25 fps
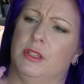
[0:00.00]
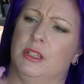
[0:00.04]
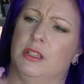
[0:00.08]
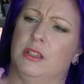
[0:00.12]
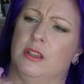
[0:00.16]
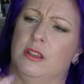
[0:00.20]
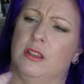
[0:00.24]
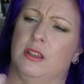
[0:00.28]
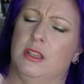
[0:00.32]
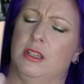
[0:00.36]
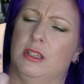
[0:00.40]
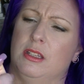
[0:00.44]

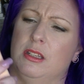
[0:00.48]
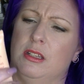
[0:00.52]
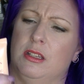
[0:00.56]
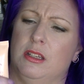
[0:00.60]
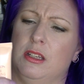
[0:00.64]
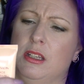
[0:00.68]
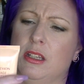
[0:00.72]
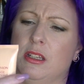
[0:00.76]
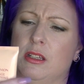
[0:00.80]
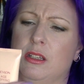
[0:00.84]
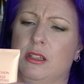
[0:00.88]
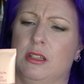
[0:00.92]
so this
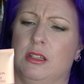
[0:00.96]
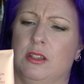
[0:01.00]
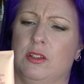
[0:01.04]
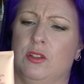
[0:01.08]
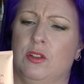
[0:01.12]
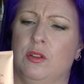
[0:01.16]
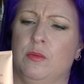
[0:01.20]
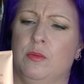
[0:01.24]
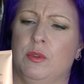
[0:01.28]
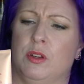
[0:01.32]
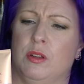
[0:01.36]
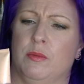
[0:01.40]
one is
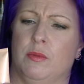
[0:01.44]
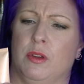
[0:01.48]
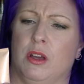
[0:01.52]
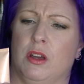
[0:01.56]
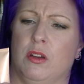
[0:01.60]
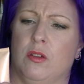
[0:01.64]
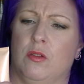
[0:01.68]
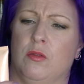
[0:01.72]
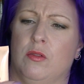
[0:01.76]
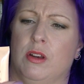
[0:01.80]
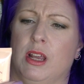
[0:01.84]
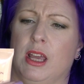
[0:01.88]
super-duper
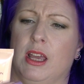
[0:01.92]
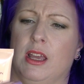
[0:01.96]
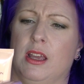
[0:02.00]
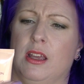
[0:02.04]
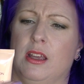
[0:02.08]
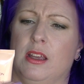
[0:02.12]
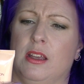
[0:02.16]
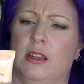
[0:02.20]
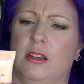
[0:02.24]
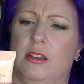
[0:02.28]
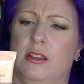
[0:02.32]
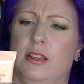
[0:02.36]
old,
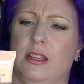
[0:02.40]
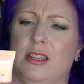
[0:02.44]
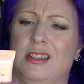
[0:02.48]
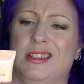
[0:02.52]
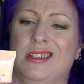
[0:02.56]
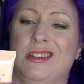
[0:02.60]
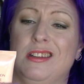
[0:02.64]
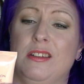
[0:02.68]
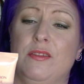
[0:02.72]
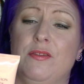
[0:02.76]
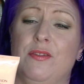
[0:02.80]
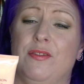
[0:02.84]
and
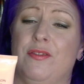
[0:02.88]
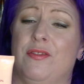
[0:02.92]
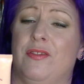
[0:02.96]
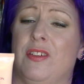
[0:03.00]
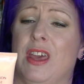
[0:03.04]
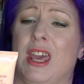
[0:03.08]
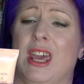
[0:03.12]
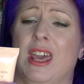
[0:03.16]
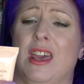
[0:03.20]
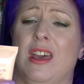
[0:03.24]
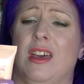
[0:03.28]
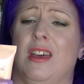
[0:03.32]
it's in
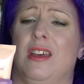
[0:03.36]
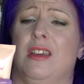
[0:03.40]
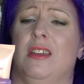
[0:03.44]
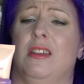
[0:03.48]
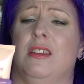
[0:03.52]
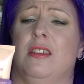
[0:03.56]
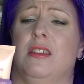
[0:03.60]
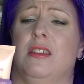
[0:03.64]
Fair,